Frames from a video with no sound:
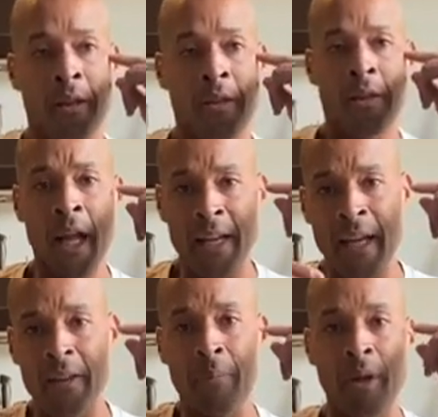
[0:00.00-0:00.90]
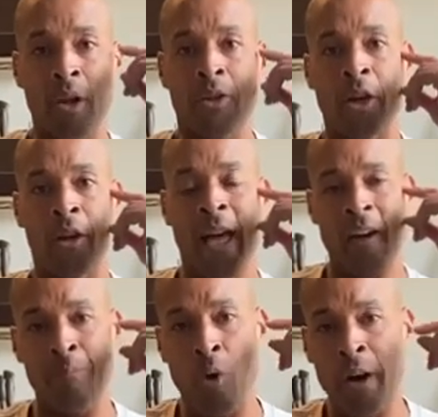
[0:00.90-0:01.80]
Then I get in the military,
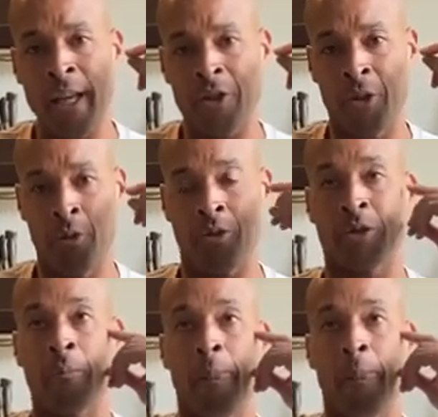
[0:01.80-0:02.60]
have more issues.